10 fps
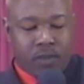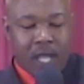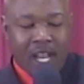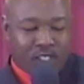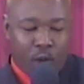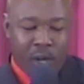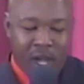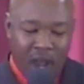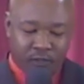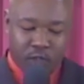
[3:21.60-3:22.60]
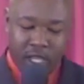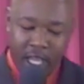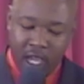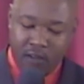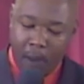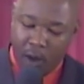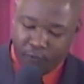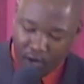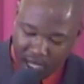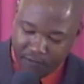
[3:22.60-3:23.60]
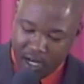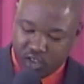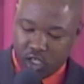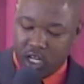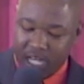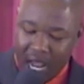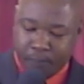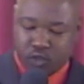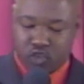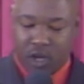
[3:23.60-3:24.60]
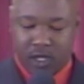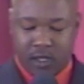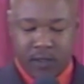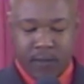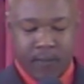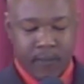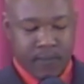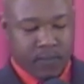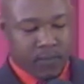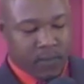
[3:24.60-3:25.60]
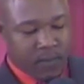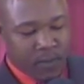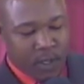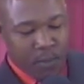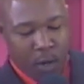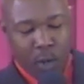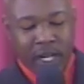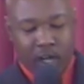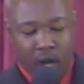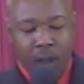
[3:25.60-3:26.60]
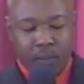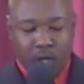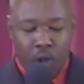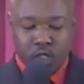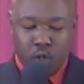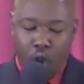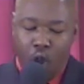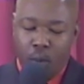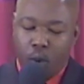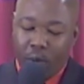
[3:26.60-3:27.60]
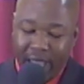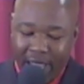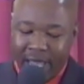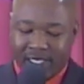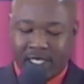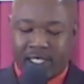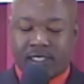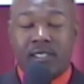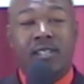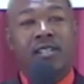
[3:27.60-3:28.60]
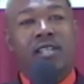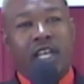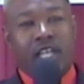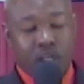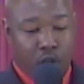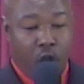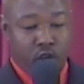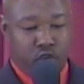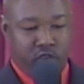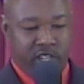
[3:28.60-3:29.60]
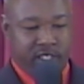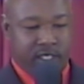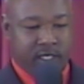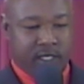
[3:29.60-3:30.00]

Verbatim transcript: And so we love to hear about forgiveness in the abstract. But when it come close home, we hate it in the concrete.